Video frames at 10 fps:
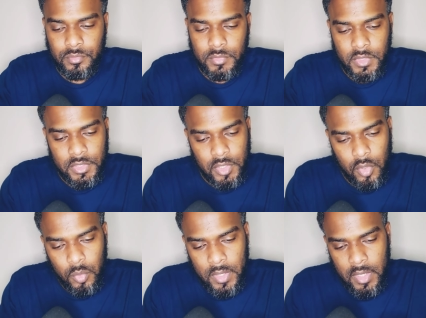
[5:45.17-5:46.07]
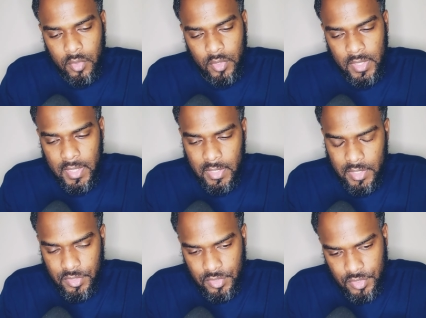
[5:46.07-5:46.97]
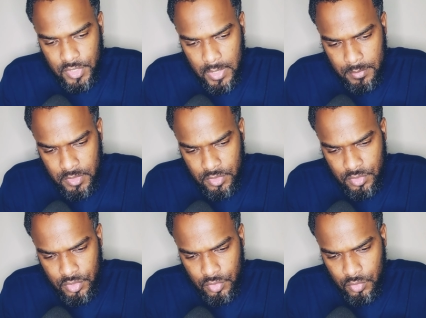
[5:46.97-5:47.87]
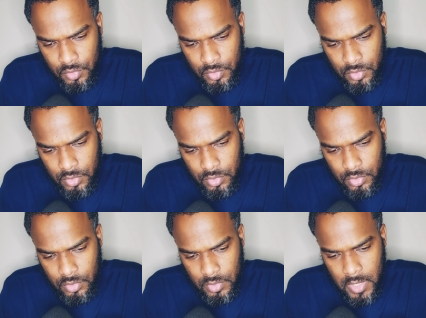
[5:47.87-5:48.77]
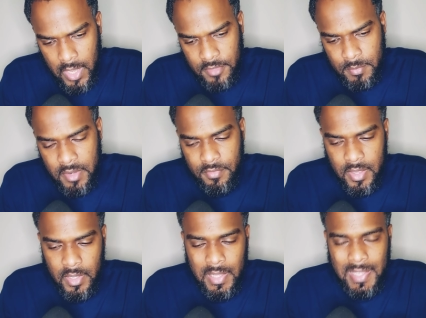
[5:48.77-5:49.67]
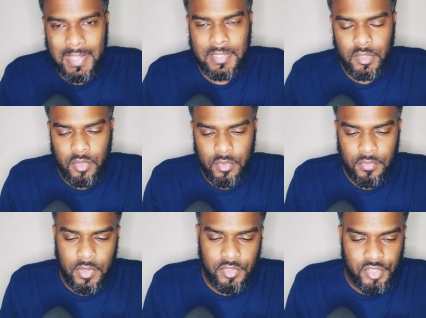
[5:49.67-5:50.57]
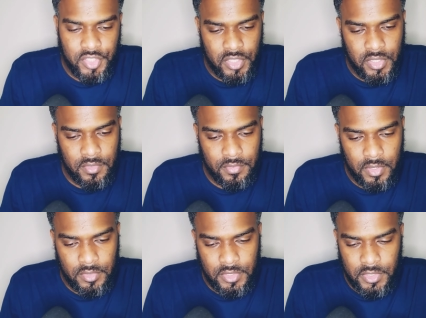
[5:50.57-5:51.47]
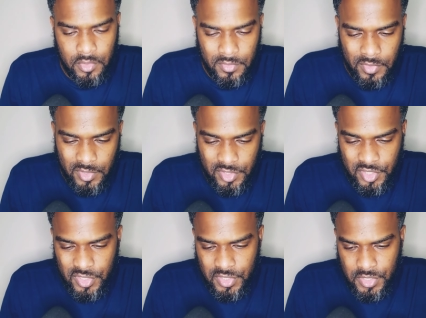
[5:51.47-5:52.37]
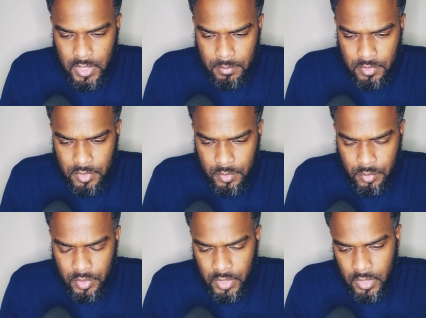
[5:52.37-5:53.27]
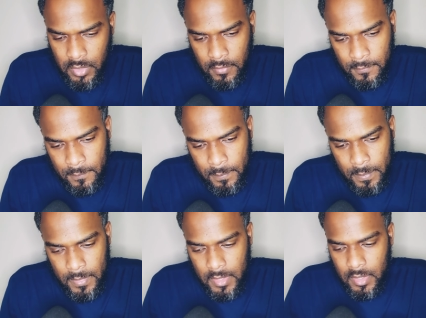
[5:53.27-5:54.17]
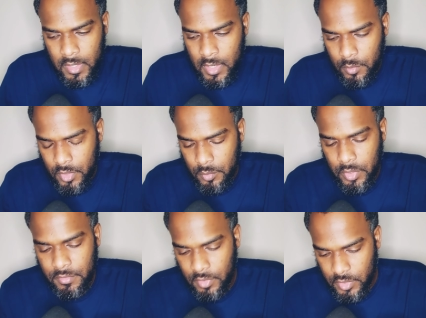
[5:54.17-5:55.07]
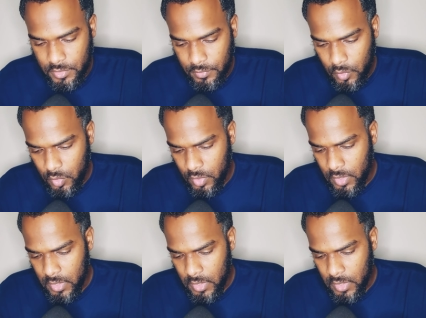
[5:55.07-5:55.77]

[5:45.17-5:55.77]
So when I go to Galatians chapter 2, as a matter of fact, let's go to First John first. Let's go to First John chapter 3, and I want to read verse 4.